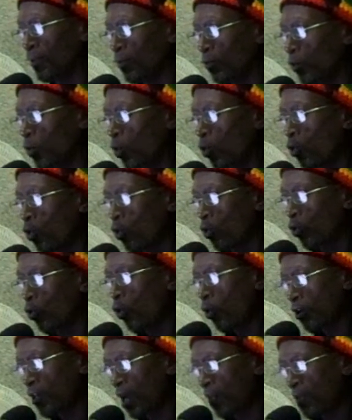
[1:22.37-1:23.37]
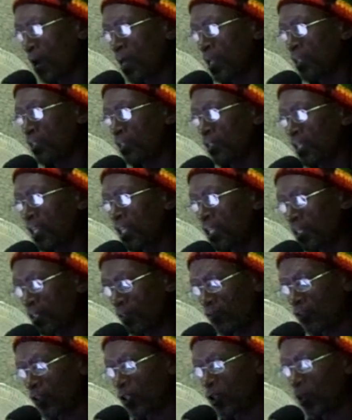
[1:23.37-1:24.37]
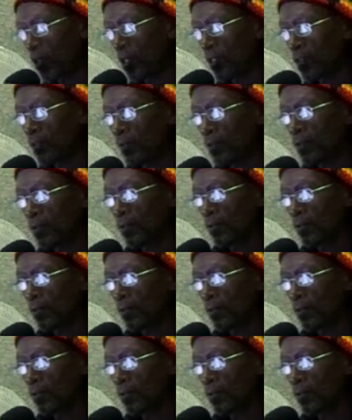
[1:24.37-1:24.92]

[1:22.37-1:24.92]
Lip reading: We don't own a mind individually.